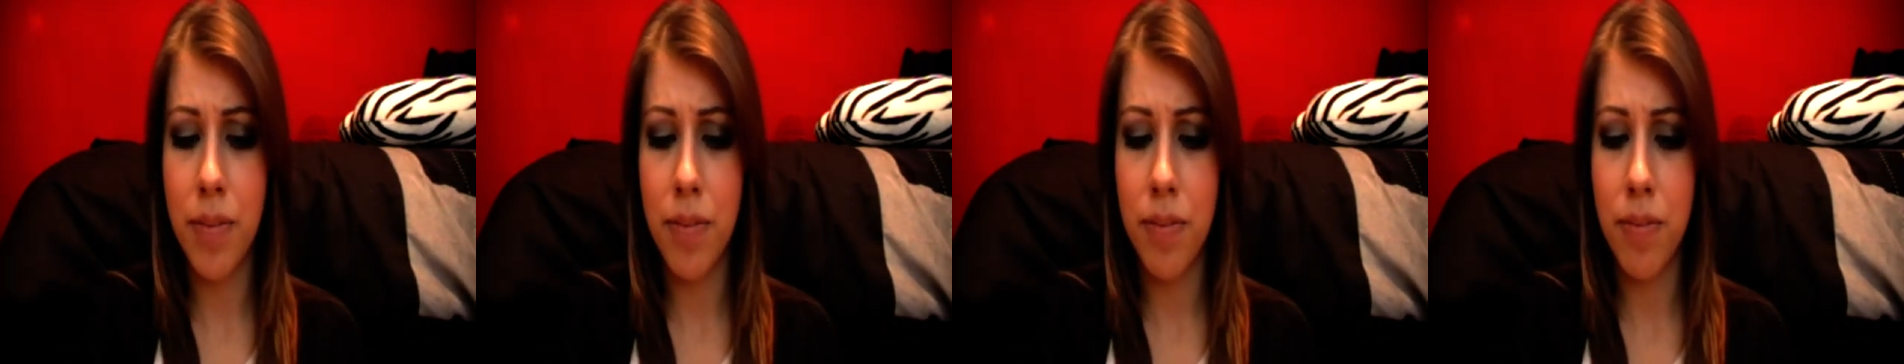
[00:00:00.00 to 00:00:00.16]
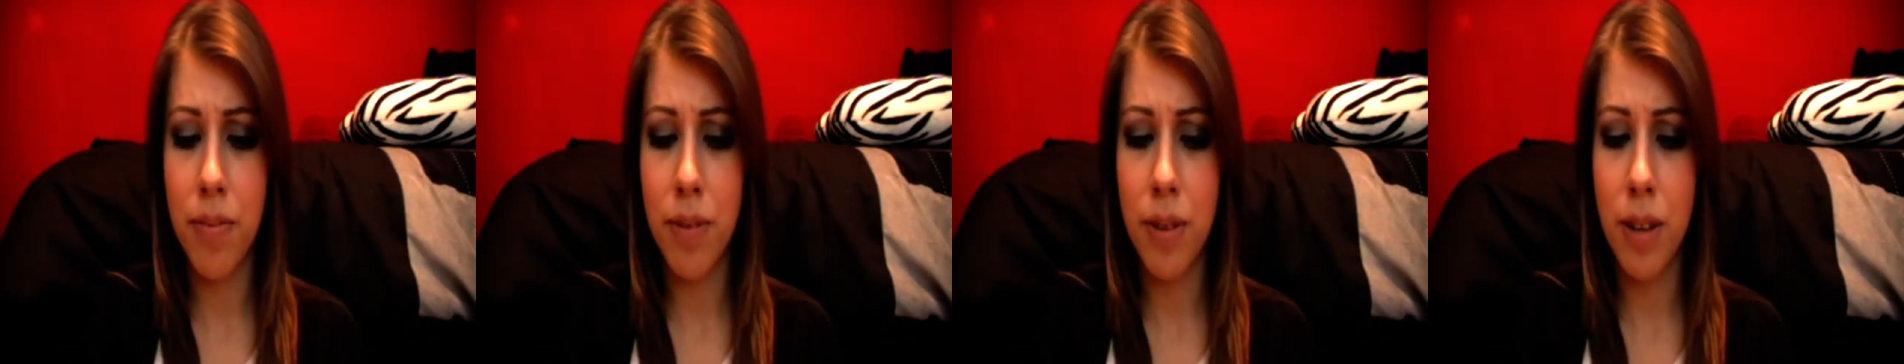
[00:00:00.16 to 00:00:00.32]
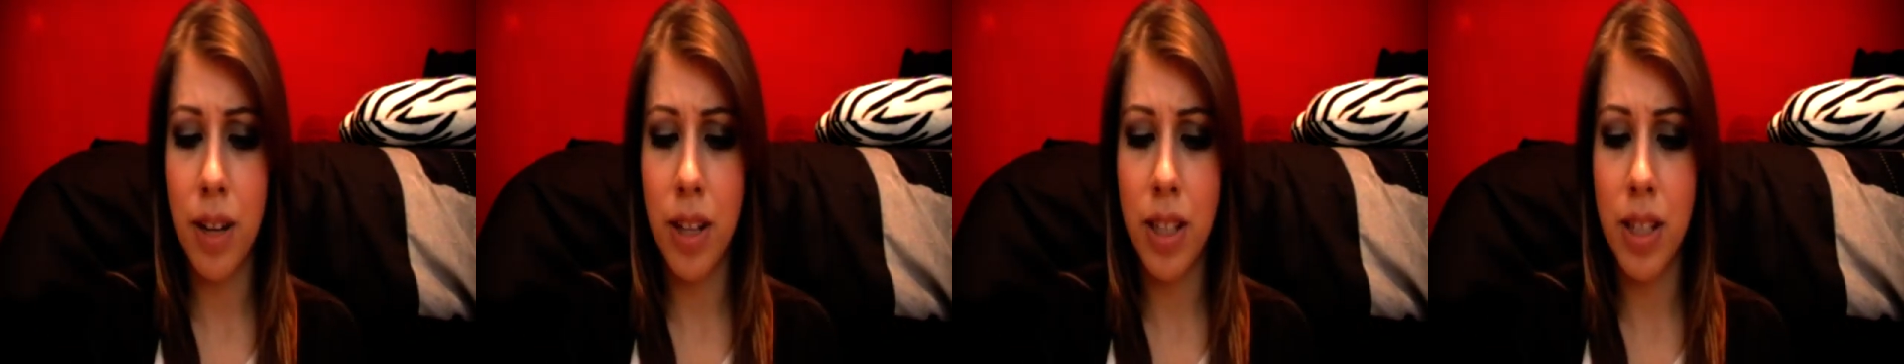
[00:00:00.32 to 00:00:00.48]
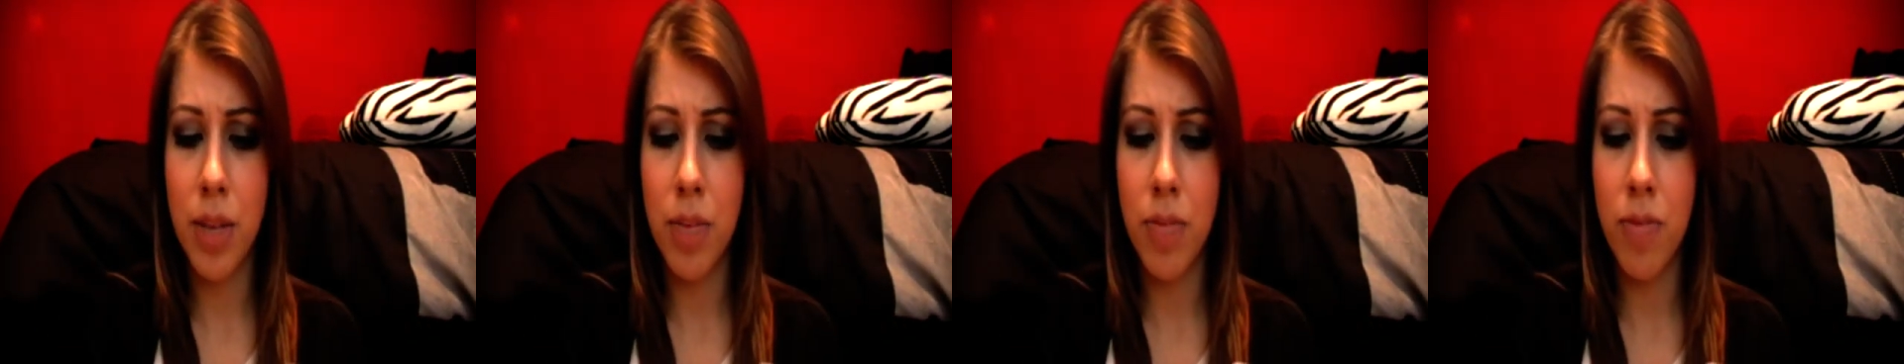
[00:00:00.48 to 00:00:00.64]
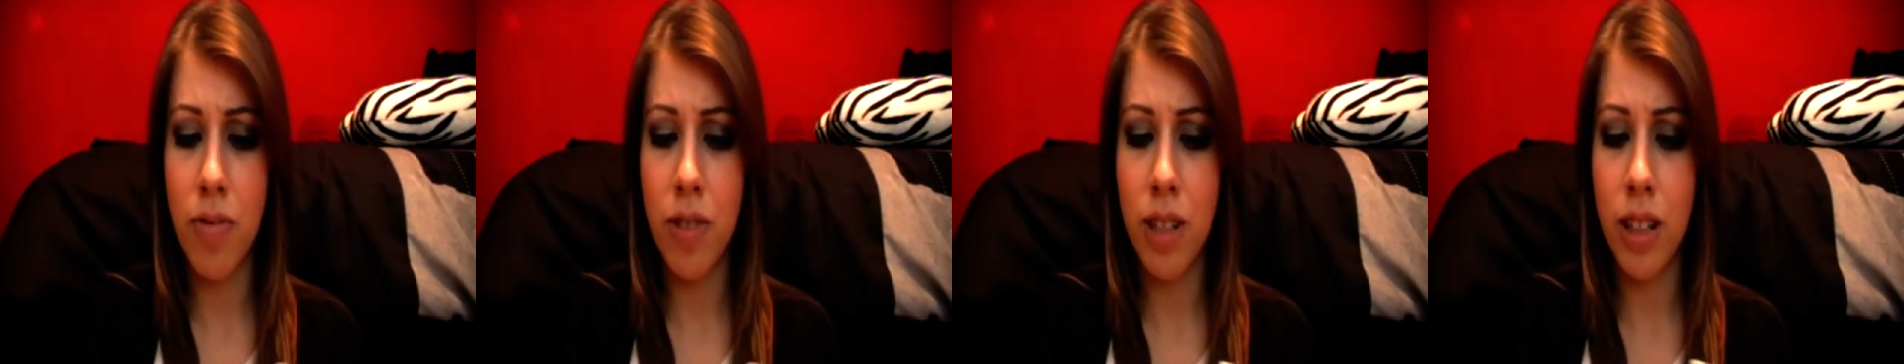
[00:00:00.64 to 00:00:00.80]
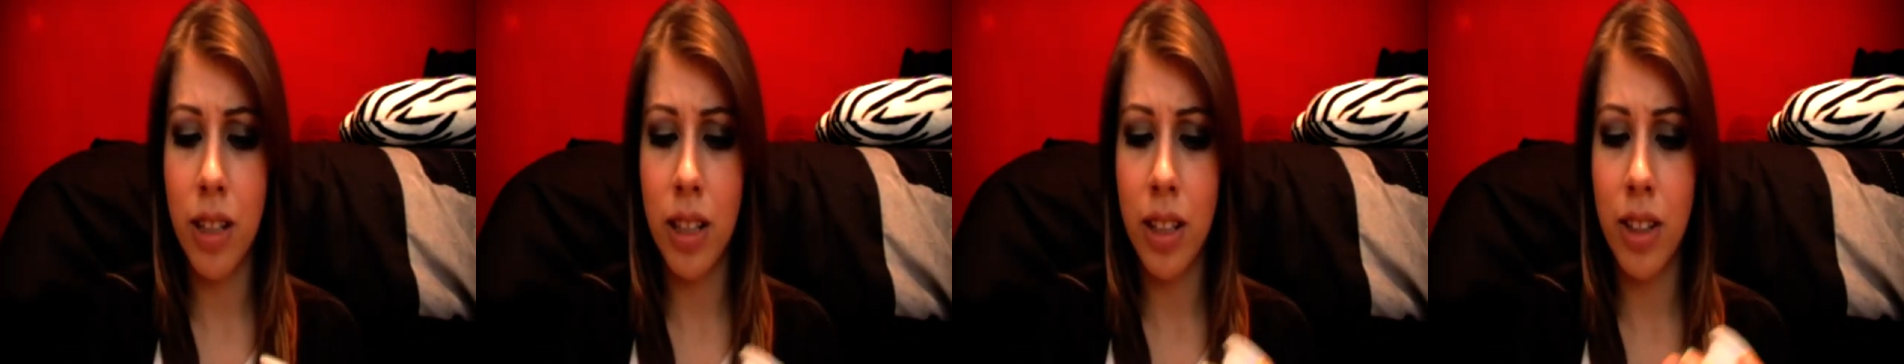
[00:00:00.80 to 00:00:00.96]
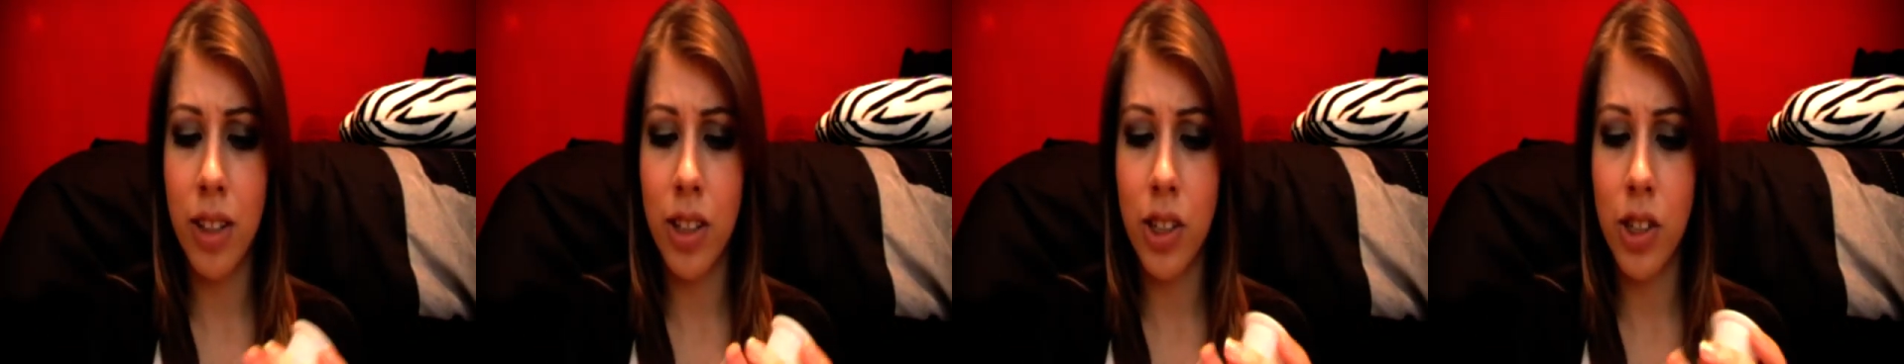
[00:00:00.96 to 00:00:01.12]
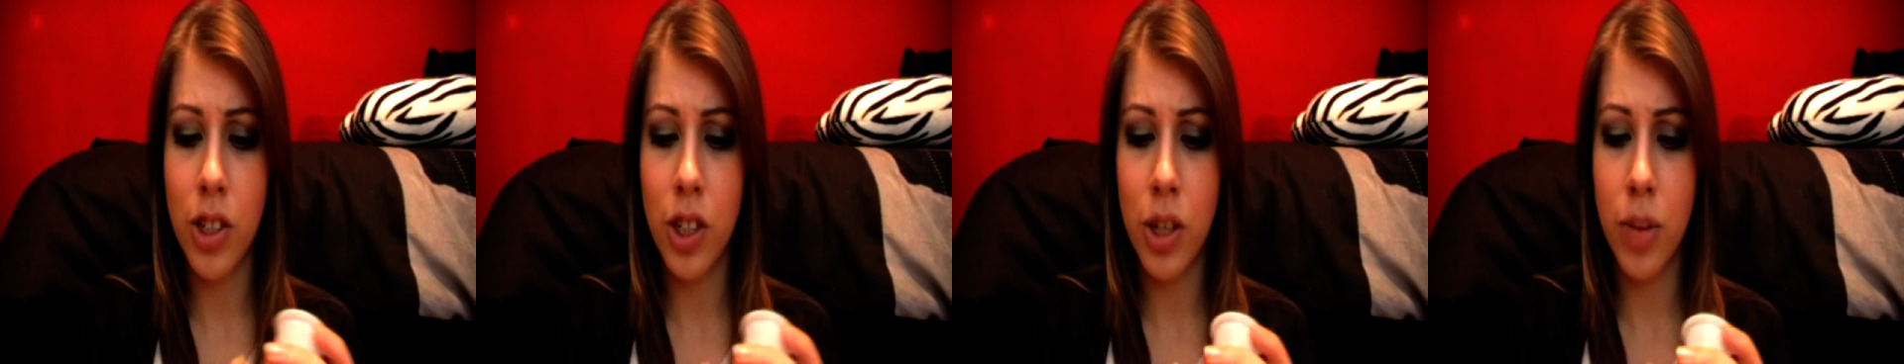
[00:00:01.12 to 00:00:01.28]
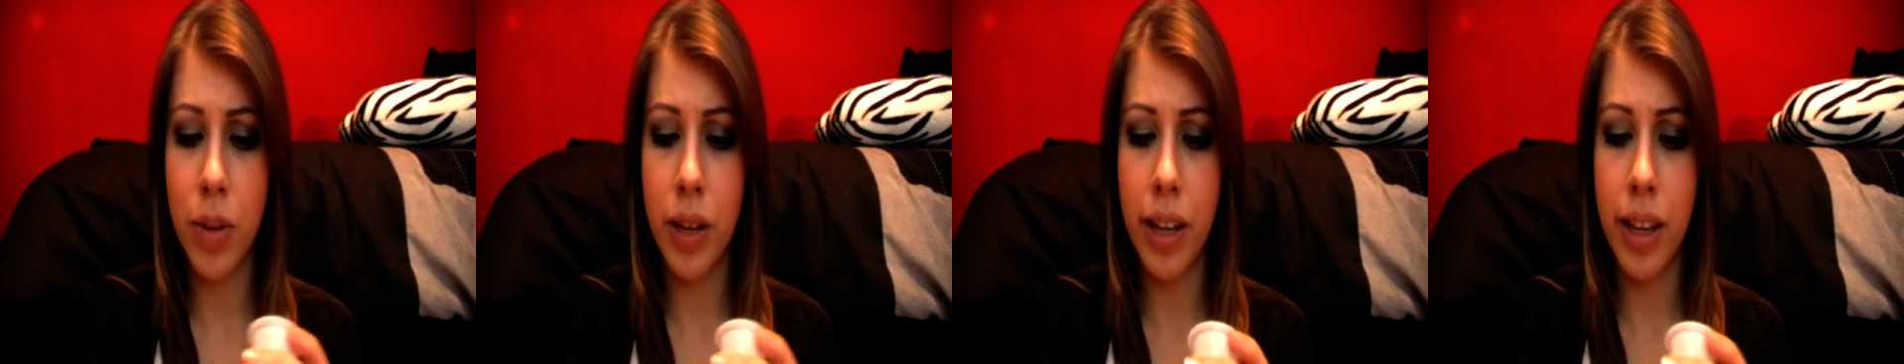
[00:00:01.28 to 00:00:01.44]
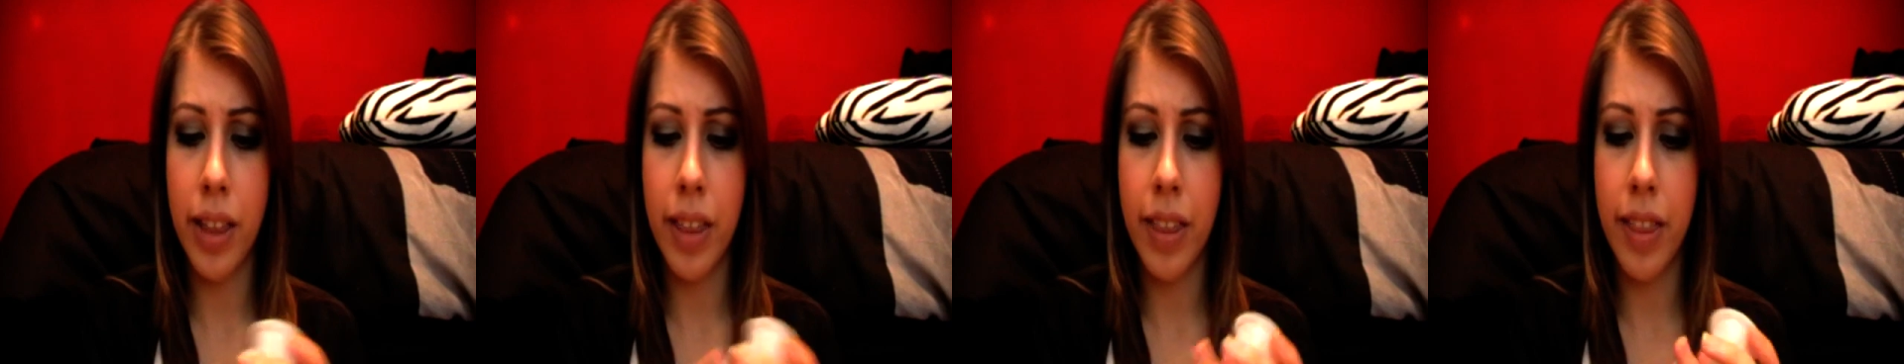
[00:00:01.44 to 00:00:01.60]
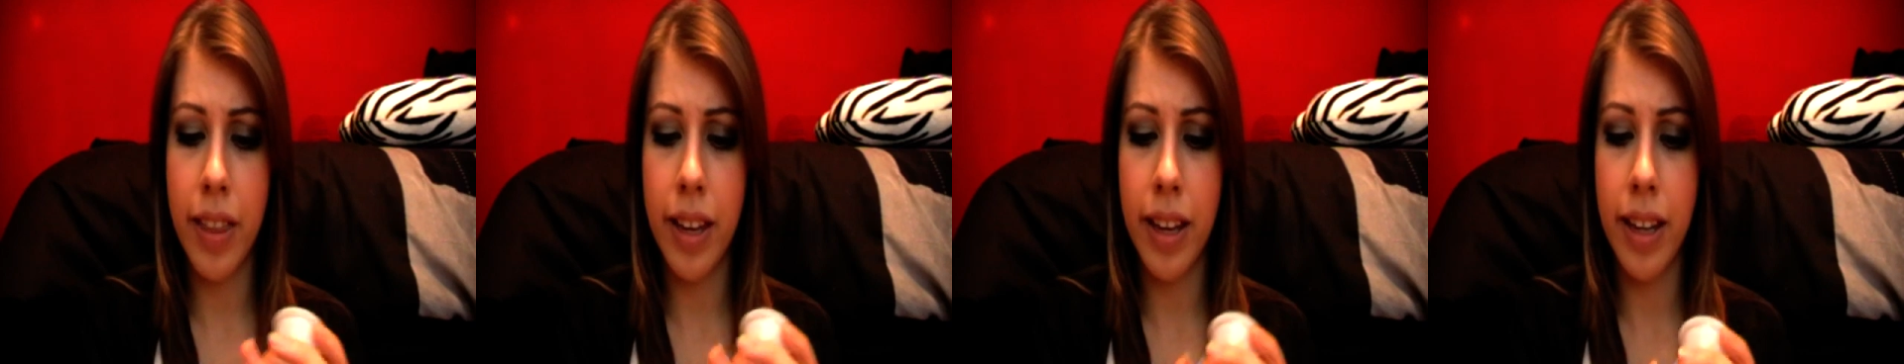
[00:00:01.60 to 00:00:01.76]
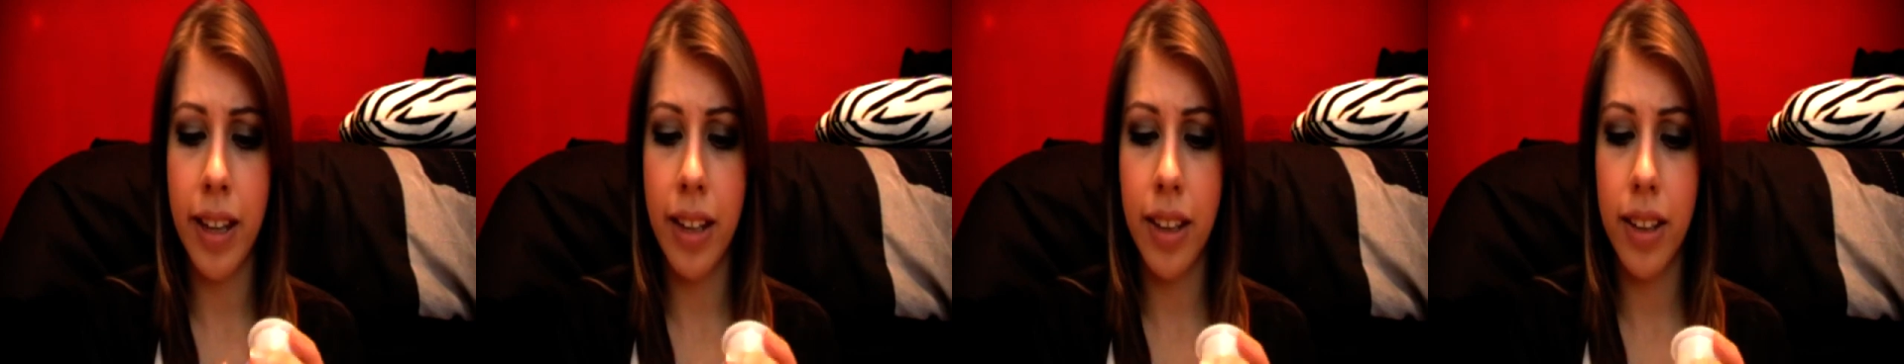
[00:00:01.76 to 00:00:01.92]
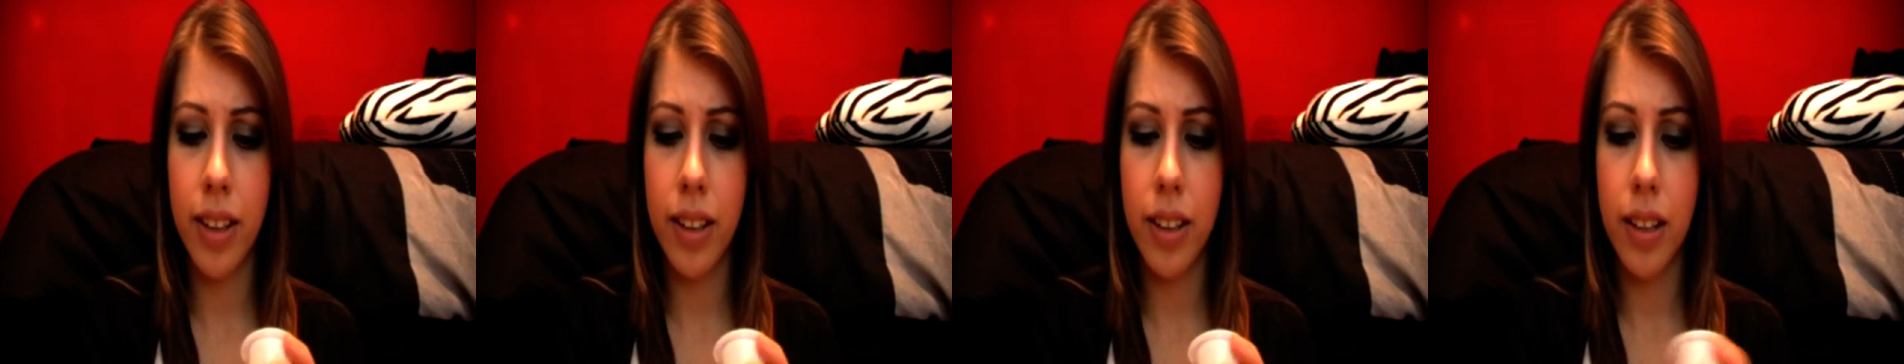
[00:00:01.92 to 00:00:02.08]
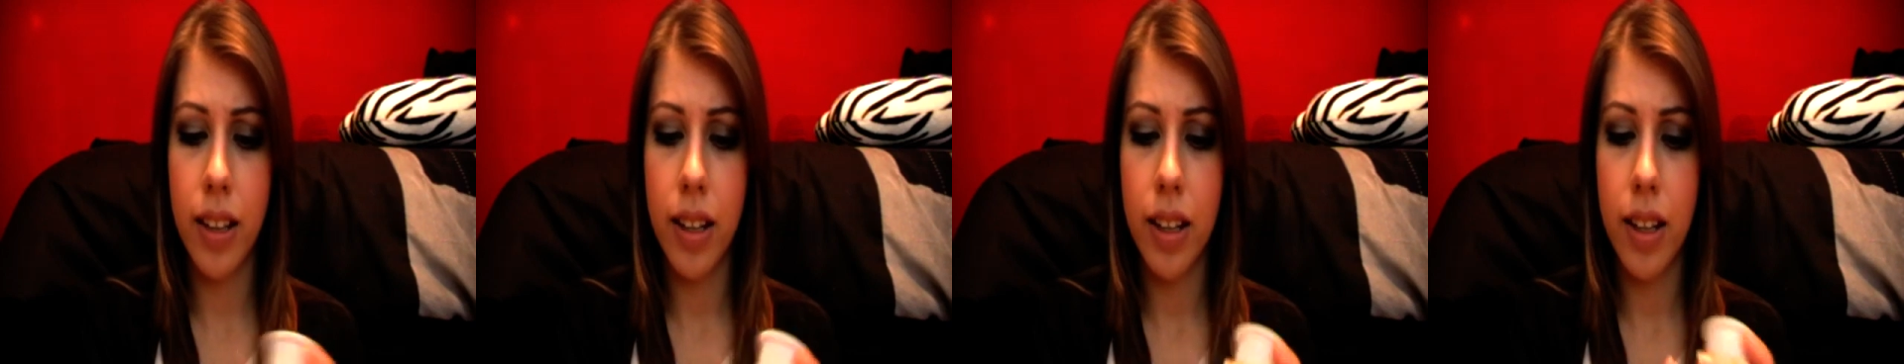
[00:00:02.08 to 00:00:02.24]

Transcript: because I'm really not sure what I think.